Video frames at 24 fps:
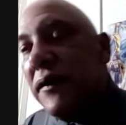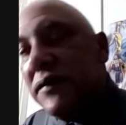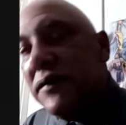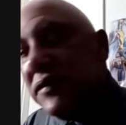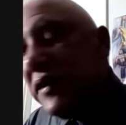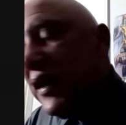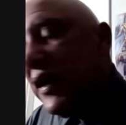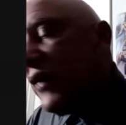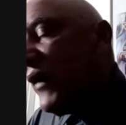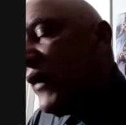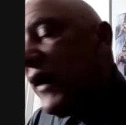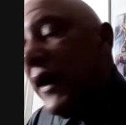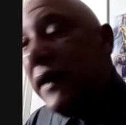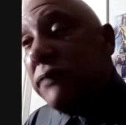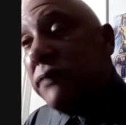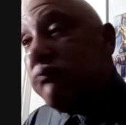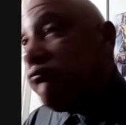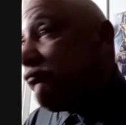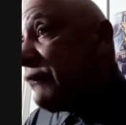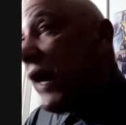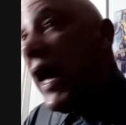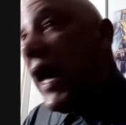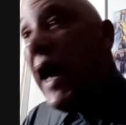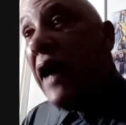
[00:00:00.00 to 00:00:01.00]
They'll
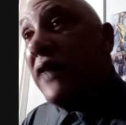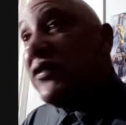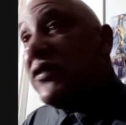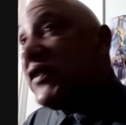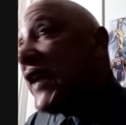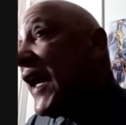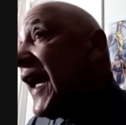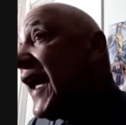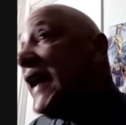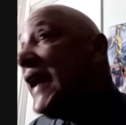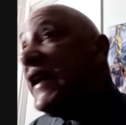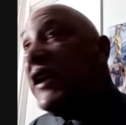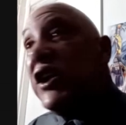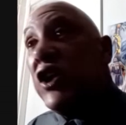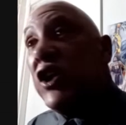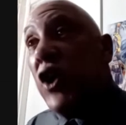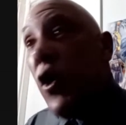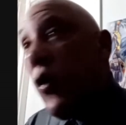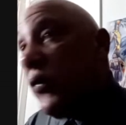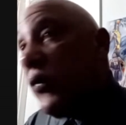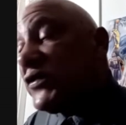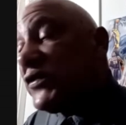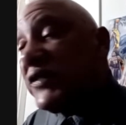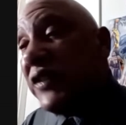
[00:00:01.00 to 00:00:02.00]
ask any
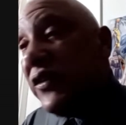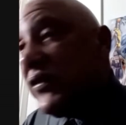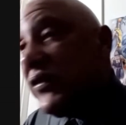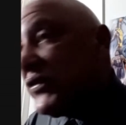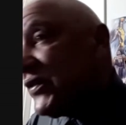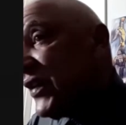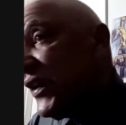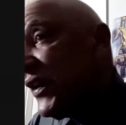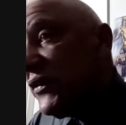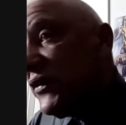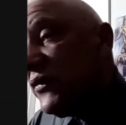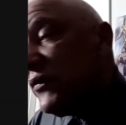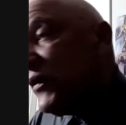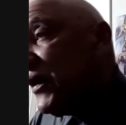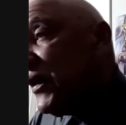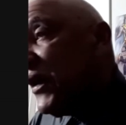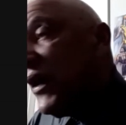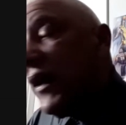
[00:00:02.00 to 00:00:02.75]
coach, they'll tell you.